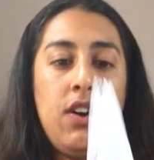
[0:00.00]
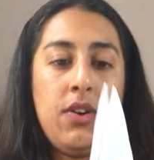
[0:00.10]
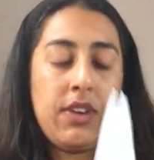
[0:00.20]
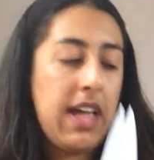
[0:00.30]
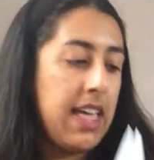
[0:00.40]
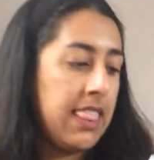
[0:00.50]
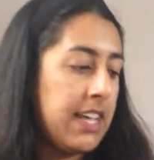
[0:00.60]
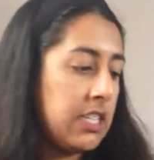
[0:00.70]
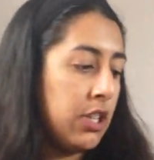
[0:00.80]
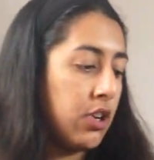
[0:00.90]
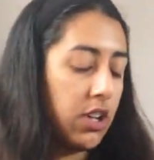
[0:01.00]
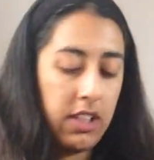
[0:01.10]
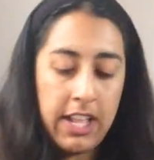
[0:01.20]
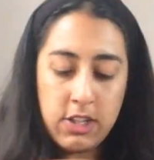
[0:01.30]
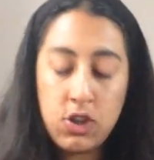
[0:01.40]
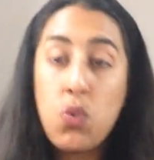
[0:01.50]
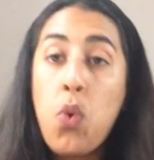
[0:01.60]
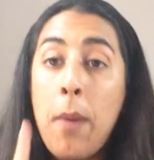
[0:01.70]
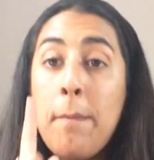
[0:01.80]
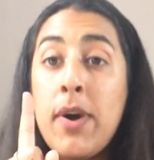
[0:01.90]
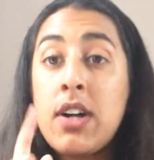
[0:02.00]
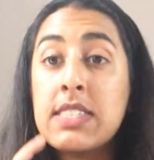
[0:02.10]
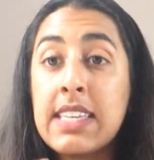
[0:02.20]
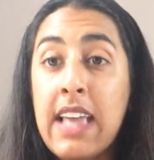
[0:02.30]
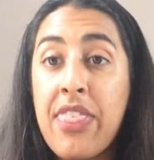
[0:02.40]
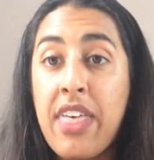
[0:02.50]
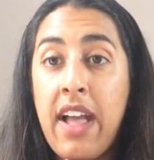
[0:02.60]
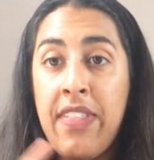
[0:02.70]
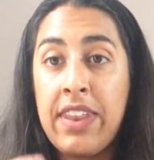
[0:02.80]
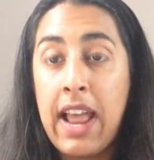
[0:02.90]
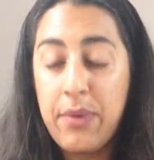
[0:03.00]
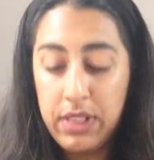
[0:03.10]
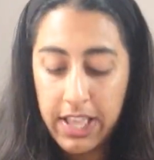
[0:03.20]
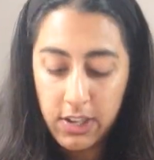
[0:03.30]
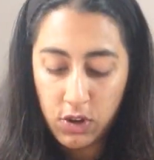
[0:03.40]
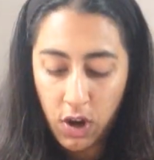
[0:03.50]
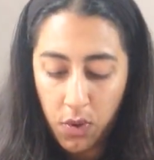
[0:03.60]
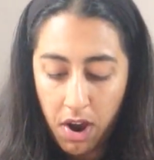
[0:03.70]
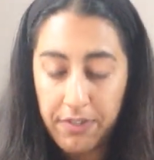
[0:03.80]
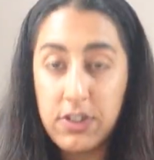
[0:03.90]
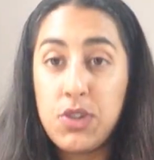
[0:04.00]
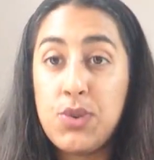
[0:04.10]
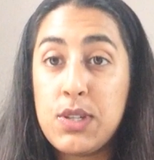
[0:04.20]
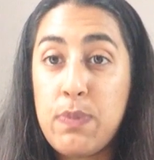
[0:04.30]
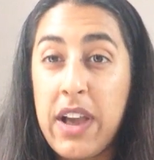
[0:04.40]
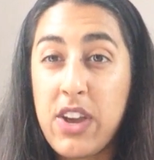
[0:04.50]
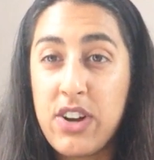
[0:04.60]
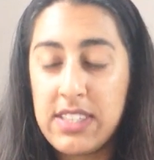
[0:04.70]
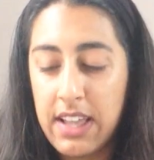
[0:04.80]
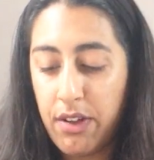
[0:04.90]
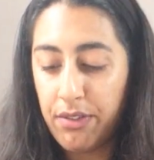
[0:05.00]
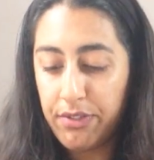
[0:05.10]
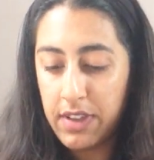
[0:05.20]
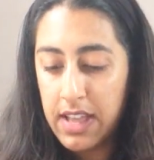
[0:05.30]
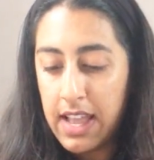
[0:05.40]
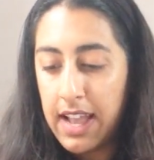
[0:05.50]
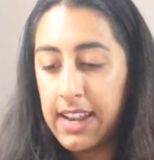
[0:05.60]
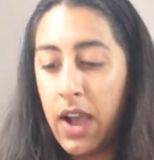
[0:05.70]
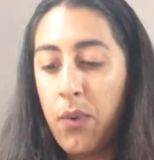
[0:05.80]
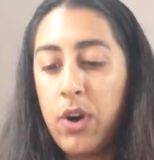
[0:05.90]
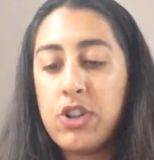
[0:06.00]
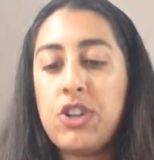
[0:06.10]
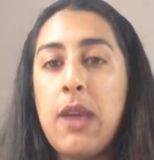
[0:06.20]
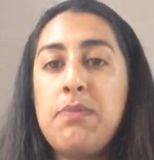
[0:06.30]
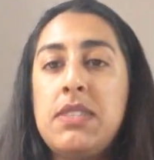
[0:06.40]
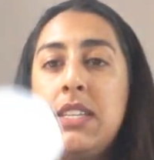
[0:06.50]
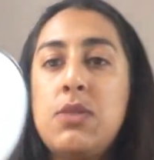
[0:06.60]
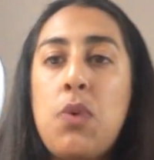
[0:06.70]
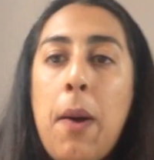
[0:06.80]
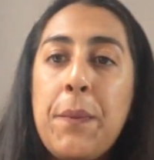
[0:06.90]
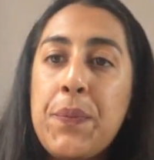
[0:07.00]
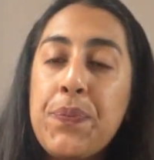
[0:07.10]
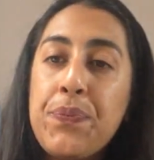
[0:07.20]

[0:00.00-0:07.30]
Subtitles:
Okay, let's do one more together and then I will let you go off and do this by yourself. Now, what shape's this one?